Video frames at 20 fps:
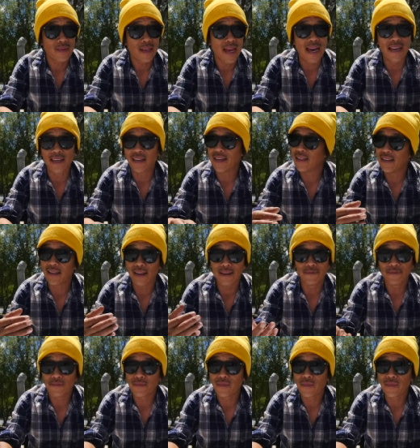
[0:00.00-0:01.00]
and can
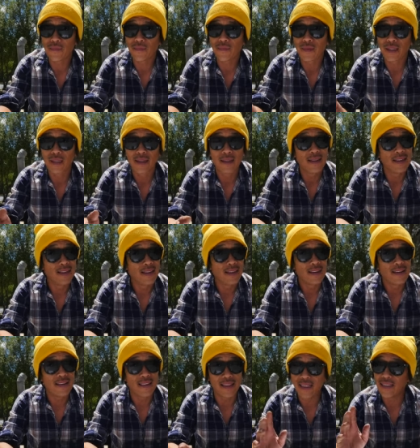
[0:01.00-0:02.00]

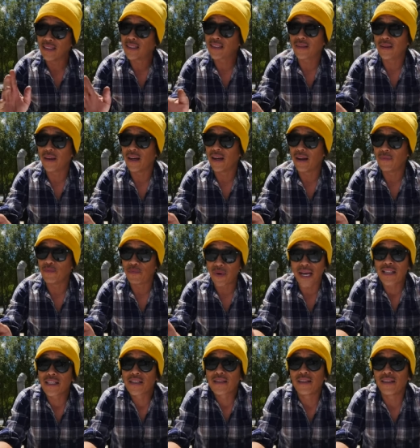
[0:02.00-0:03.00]
these uh,
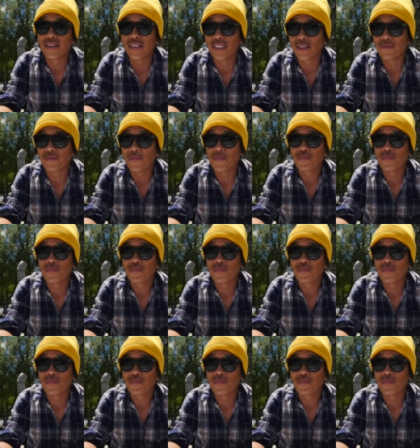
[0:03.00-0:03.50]
Petzl is